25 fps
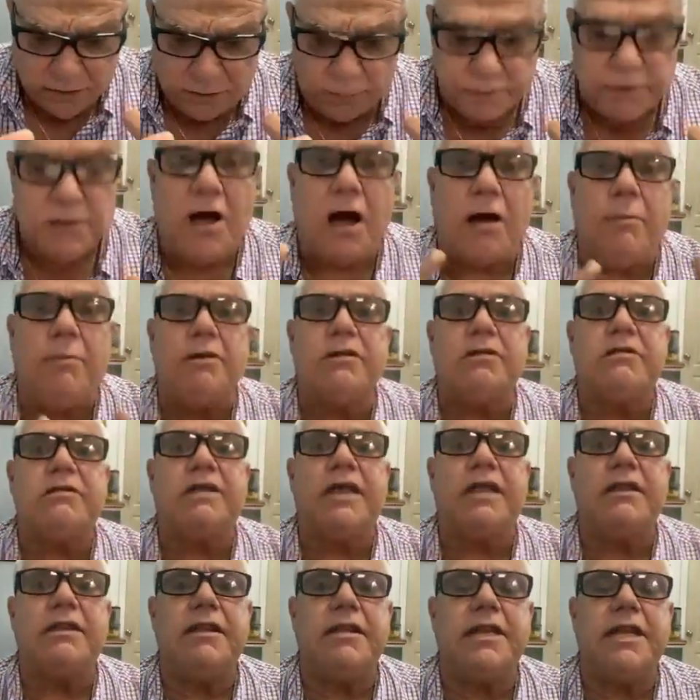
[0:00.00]
So we talk about
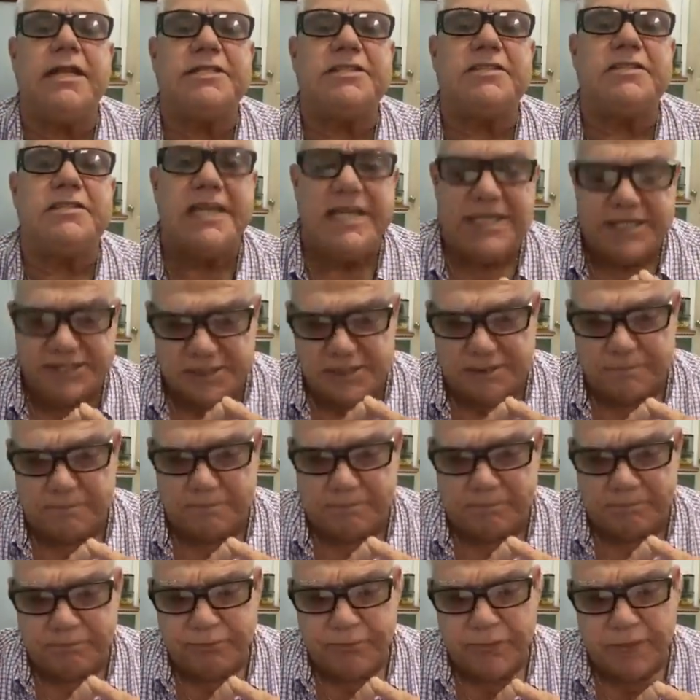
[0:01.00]
the tender legislation.
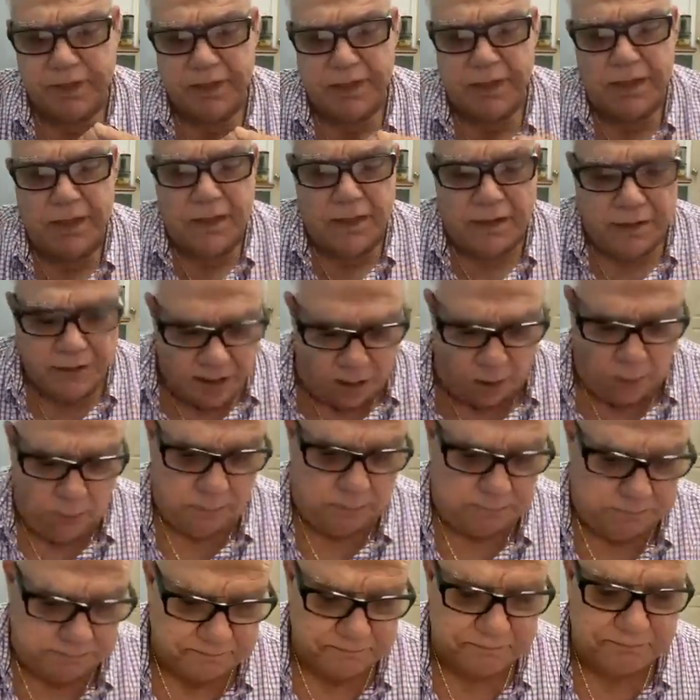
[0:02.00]

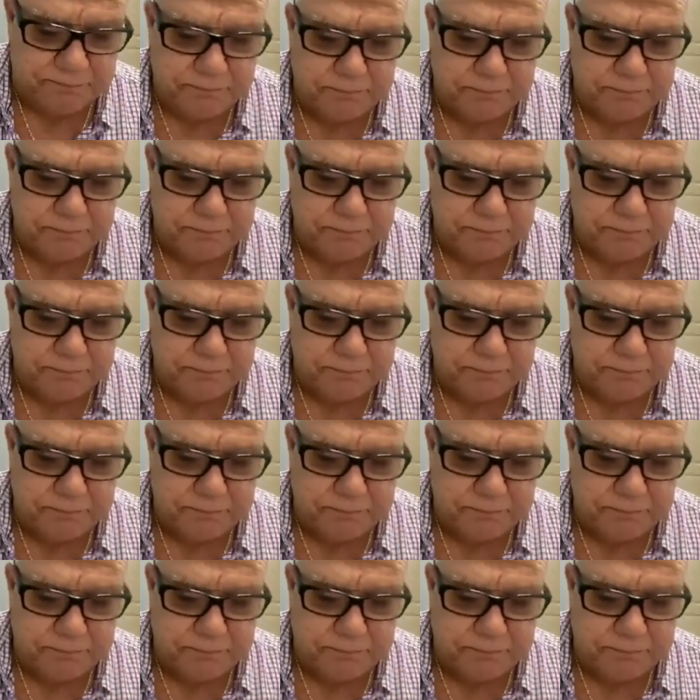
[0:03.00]
Now,